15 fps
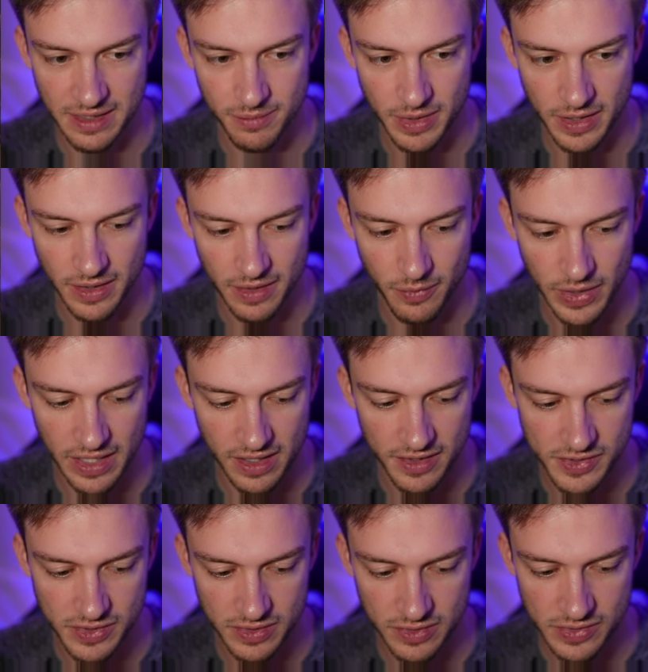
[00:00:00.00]
but then we can
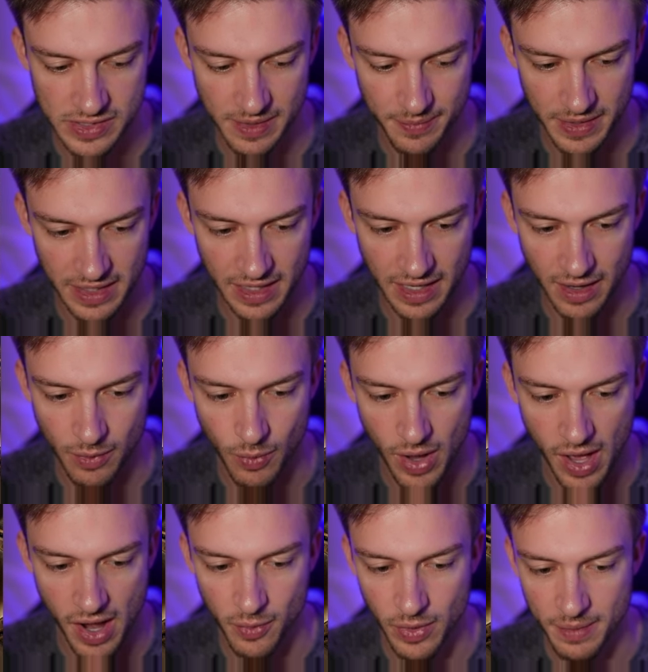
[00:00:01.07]
also use something like our
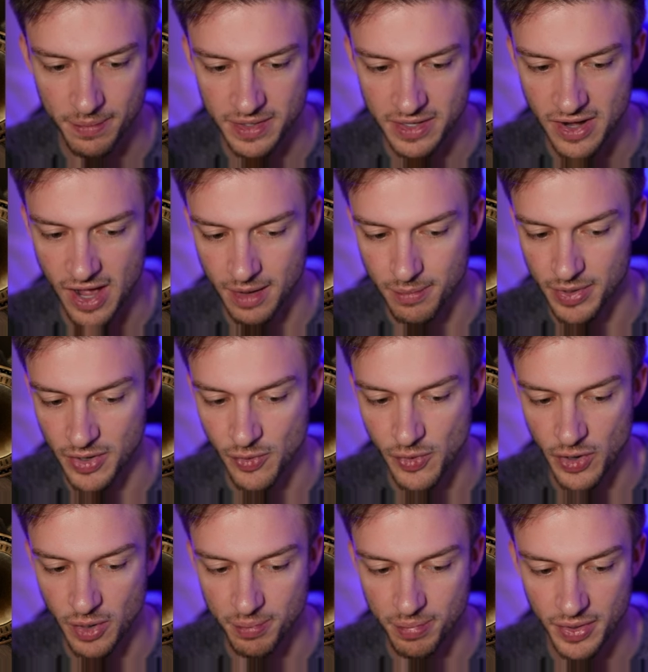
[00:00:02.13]
Water Whip, knock prone,
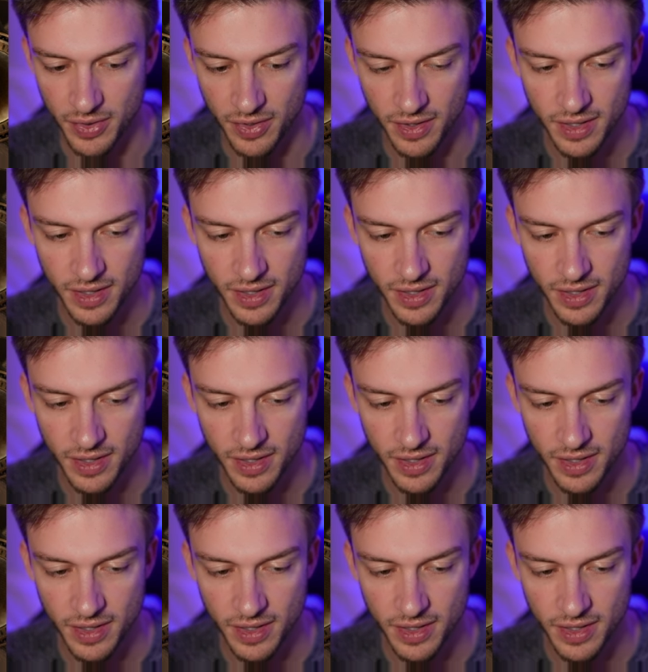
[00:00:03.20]
or pull.